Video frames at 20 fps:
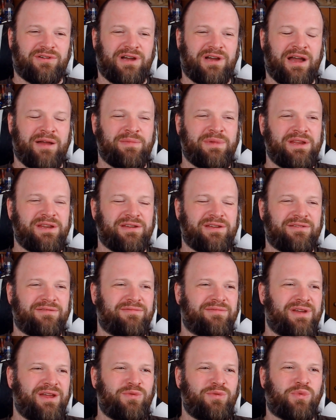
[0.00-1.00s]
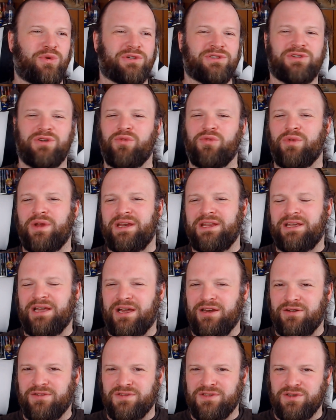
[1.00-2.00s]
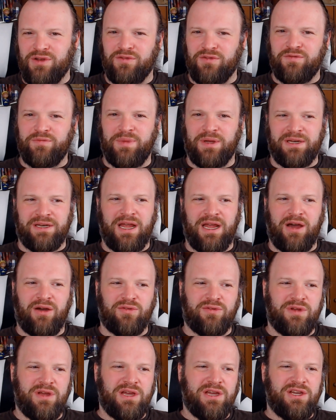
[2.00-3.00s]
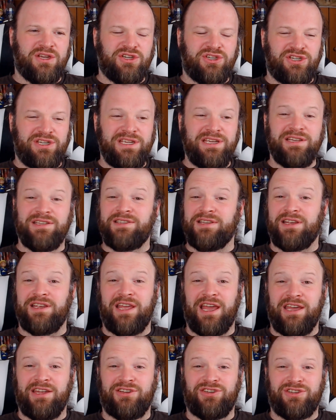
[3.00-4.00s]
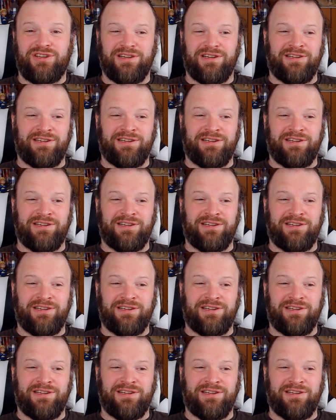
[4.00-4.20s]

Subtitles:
I mean, it was already kind of solved, but now she is engaged.